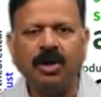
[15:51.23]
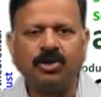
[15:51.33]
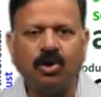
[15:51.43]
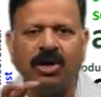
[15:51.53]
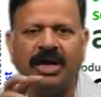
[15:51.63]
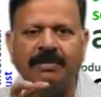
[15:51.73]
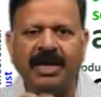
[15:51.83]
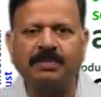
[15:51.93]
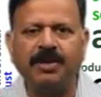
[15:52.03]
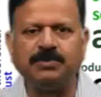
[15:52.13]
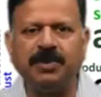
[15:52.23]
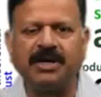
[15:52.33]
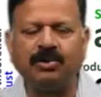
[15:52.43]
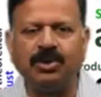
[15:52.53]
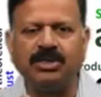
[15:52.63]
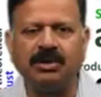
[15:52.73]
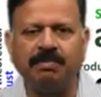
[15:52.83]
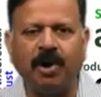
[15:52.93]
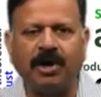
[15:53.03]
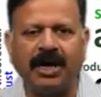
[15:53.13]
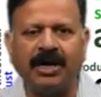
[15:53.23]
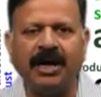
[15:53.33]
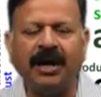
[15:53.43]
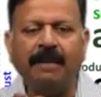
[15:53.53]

So, emic perspective is important